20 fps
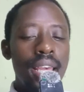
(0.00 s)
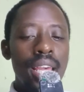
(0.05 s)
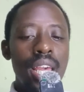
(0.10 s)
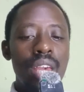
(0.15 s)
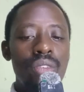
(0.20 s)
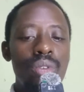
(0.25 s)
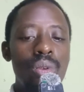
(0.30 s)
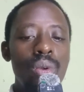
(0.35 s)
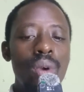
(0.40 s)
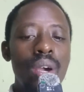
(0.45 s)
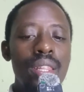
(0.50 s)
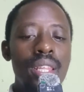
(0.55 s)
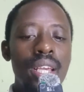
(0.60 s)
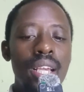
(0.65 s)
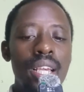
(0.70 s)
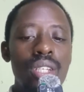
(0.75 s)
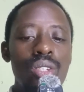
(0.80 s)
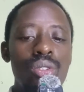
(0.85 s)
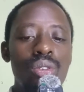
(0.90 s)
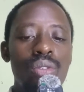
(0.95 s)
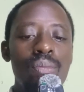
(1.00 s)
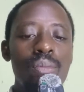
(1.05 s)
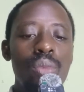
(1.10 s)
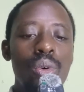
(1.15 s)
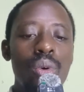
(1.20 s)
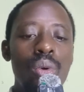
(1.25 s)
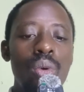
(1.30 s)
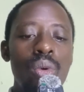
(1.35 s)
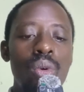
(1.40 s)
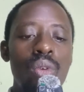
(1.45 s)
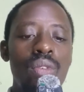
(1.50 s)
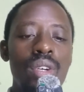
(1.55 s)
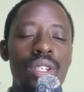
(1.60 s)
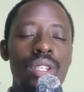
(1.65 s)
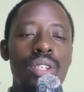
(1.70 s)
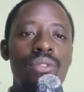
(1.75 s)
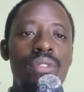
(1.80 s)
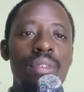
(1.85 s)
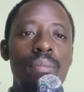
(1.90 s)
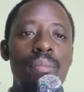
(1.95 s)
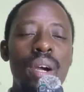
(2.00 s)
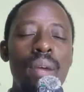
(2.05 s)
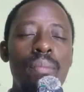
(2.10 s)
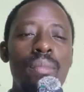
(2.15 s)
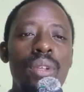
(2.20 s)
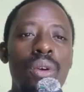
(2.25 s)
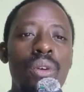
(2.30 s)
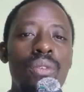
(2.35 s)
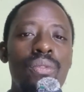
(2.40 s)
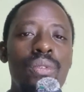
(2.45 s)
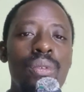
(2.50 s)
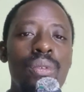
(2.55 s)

If you look at the case of Mukungu versus Republic of